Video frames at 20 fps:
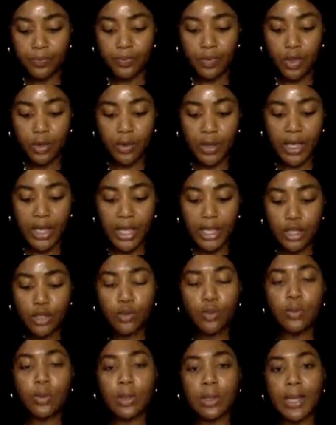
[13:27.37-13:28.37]
Okay,
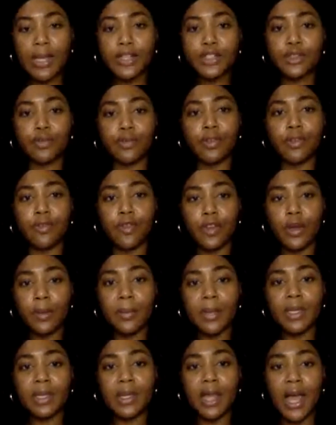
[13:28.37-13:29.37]
you realize your
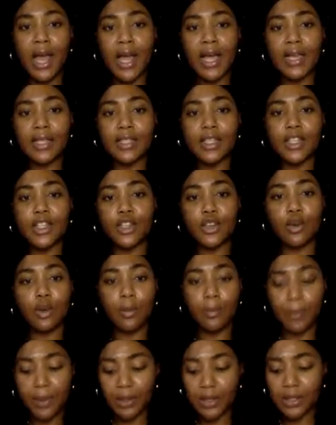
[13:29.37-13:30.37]
fulfillment lies in your
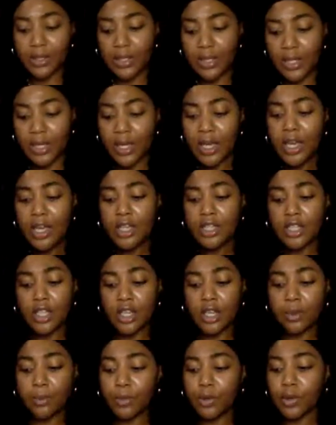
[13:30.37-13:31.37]
ability to
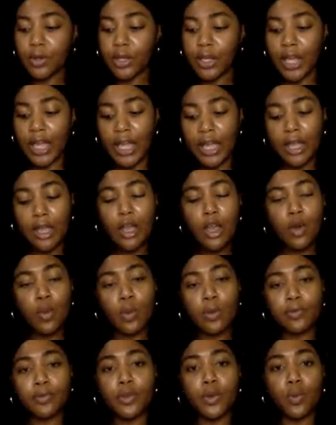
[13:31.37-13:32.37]
communicate
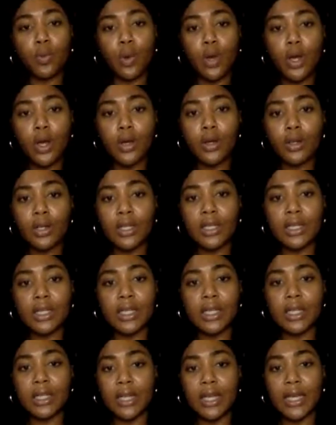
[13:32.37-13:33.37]
with the world and the
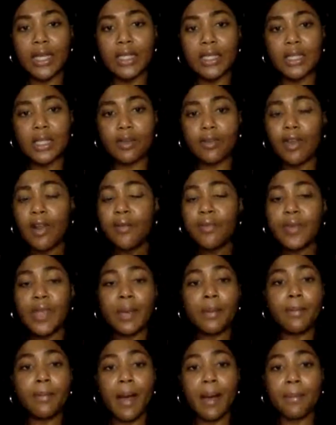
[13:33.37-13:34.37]
collective.
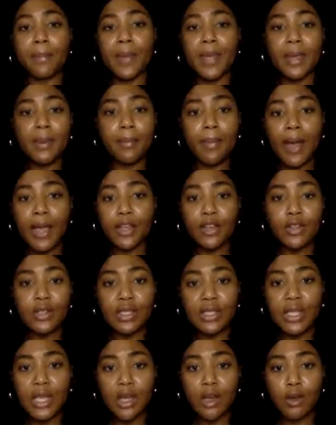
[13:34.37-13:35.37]
And by being by
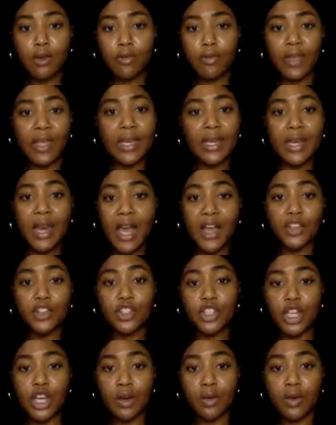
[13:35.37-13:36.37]
yourself and not
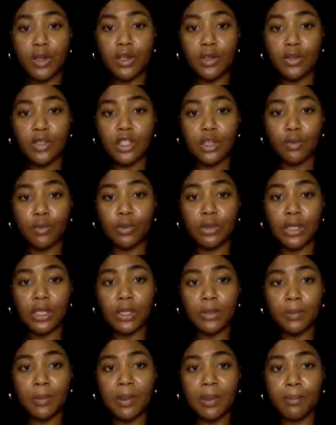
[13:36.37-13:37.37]
sharing yourself with
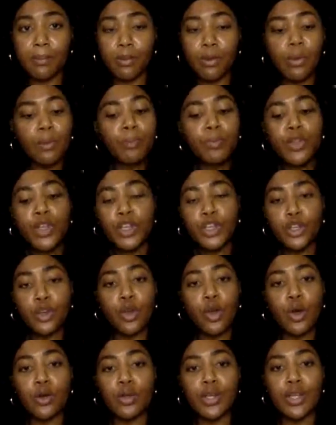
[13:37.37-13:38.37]
other people, you're
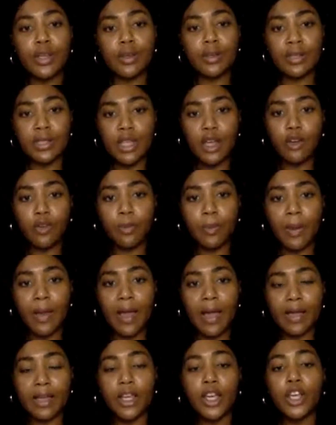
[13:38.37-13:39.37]
holding yourself
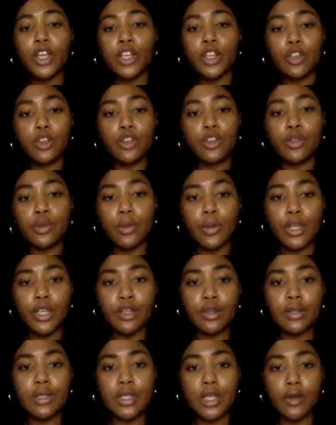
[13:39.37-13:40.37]
back. You're doing
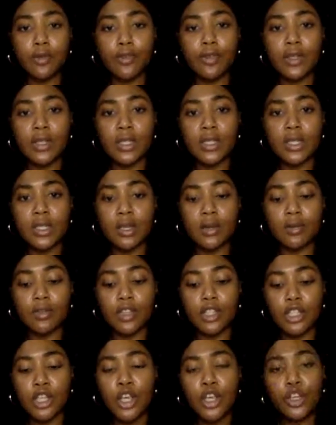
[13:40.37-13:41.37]
yourself a
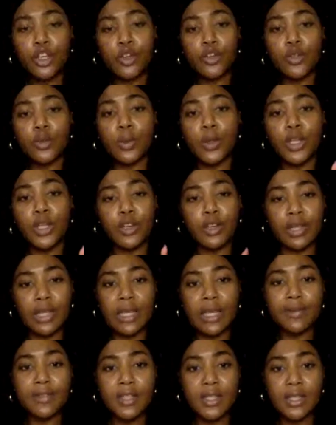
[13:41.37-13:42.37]
disservice. You're doing your
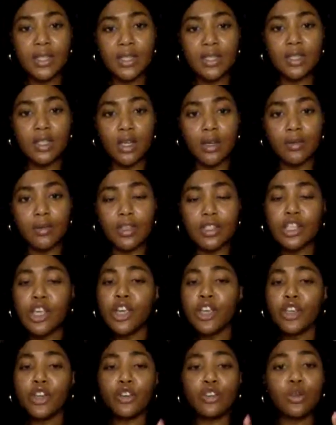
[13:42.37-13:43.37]
gifts a disservice.
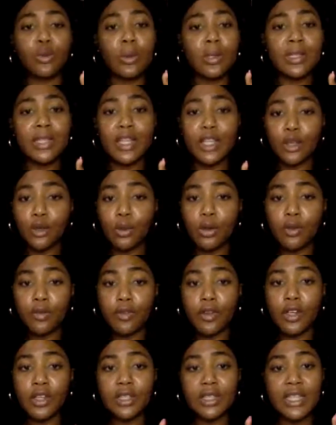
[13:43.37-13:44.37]
You're doing the
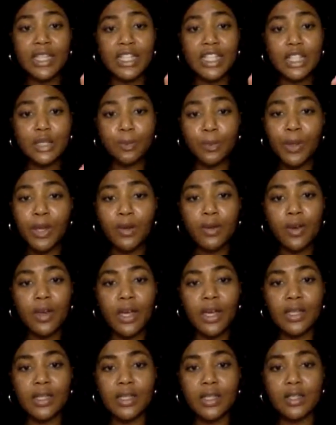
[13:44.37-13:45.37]
universe and spirit
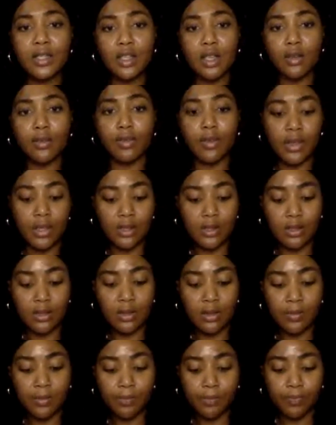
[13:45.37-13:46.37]
a
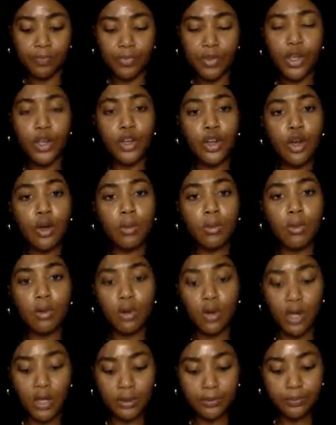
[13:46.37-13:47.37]
disservice. No
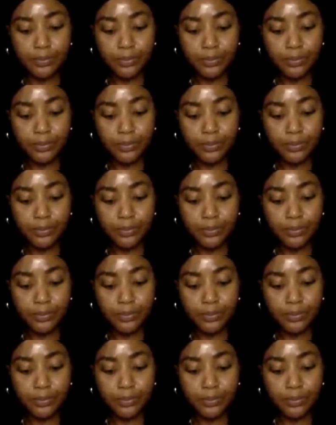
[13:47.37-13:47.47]
more.